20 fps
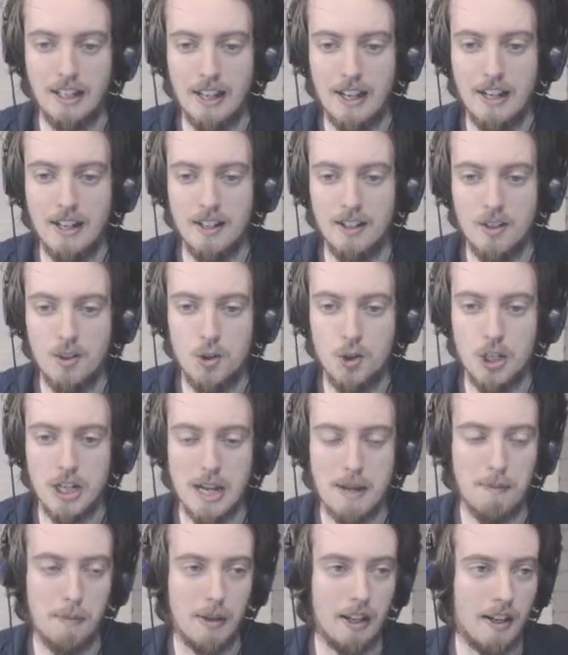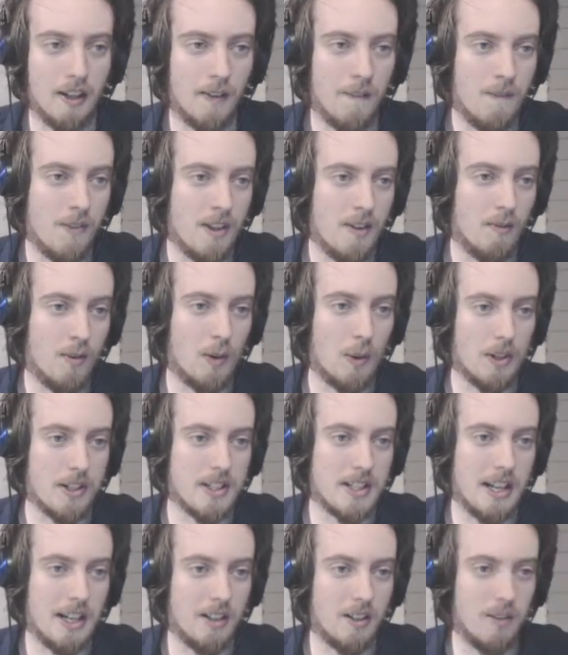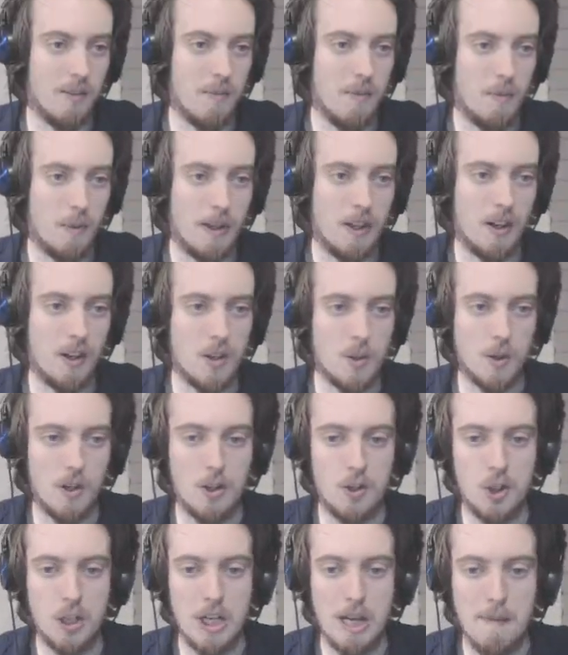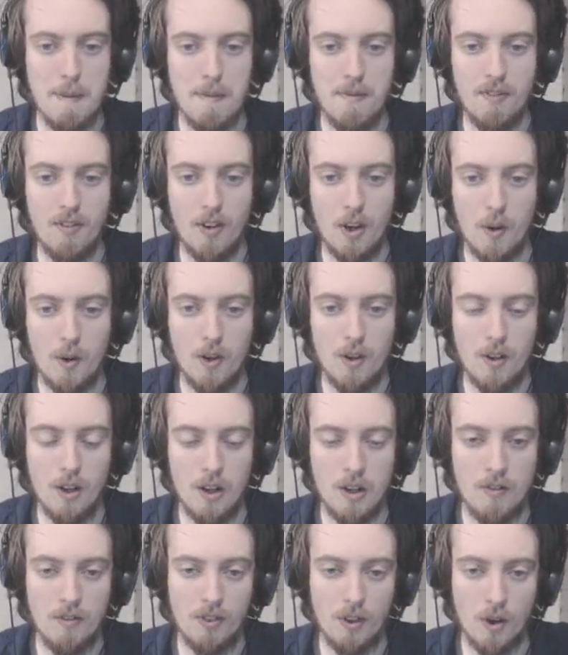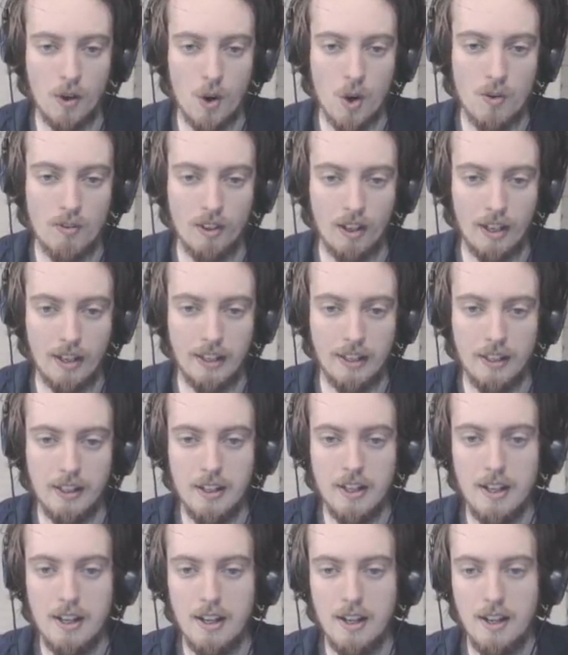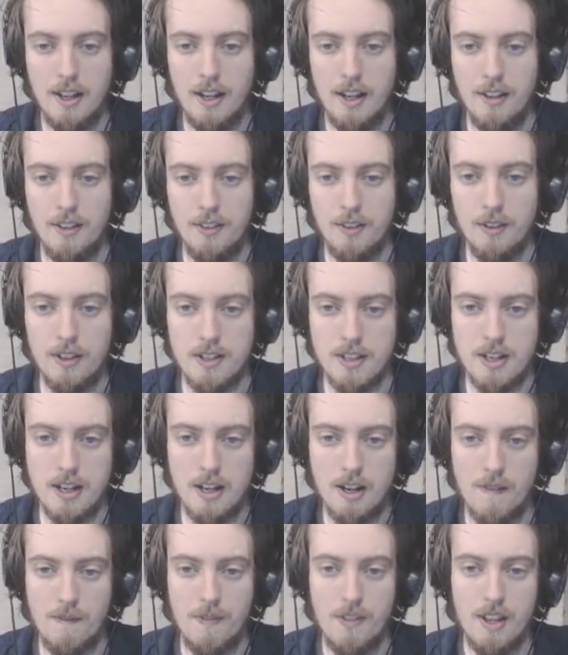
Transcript: layer, GM layer. If we want to select them, we go to our GM info overlay, do this here.